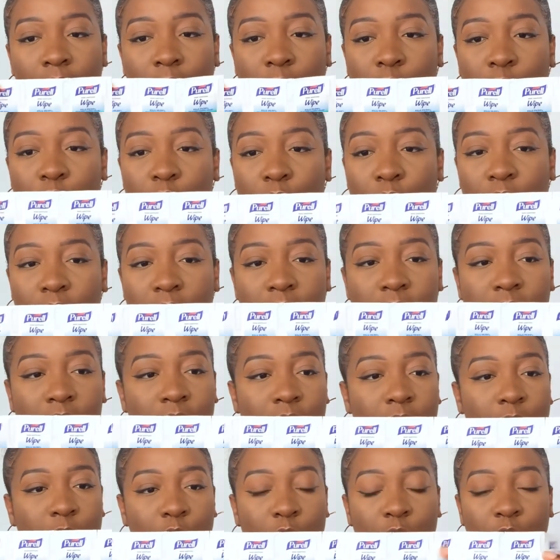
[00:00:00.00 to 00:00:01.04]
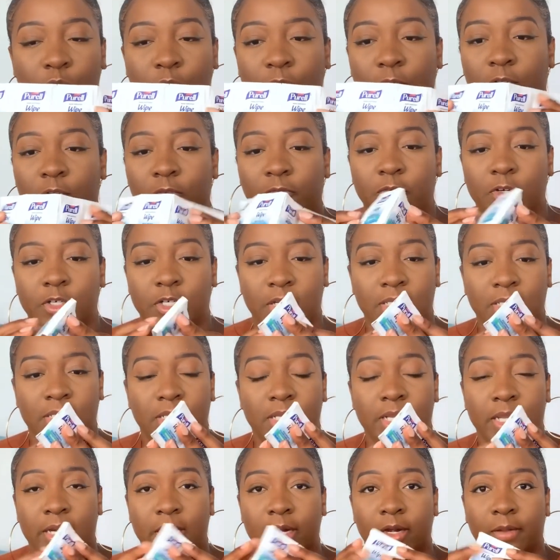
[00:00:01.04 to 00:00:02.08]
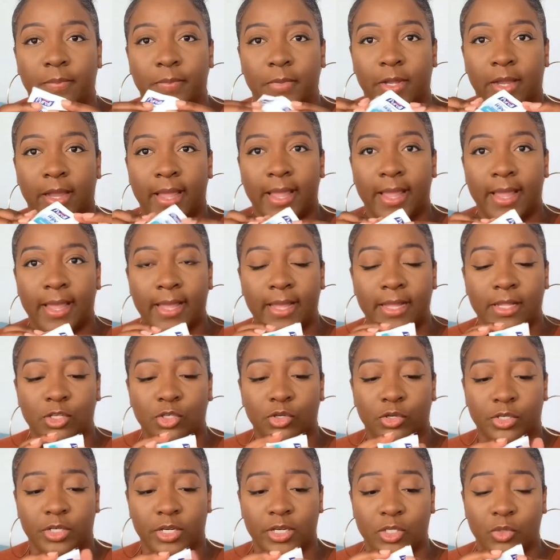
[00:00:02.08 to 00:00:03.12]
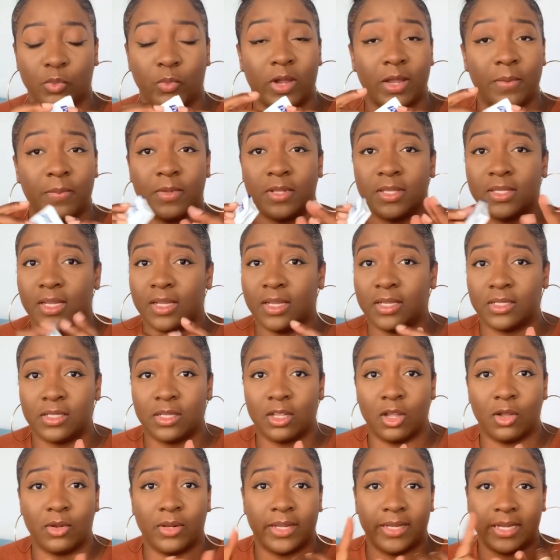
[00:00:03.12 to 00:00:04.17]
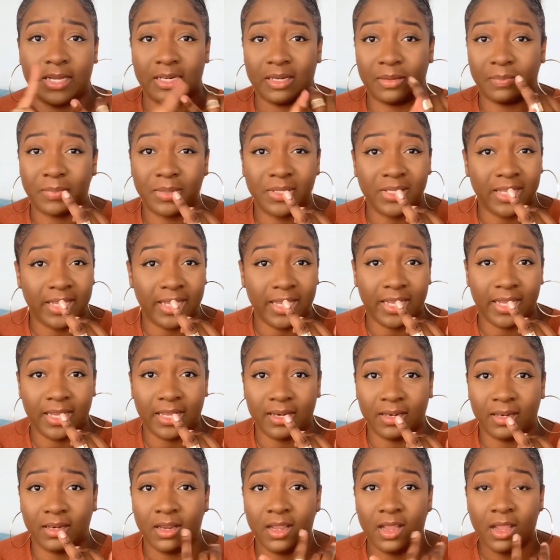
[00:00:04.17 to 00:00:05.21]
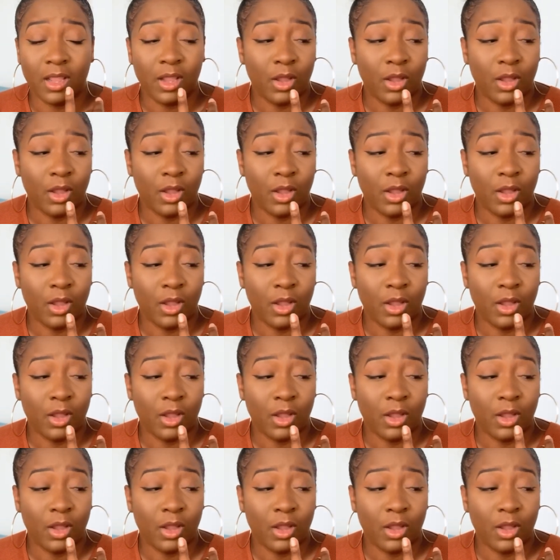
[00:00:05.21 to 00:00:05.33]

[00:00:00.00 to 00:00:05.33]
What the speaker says: So these are useful for just cleaning up your hands or just wiping things down, like in the plane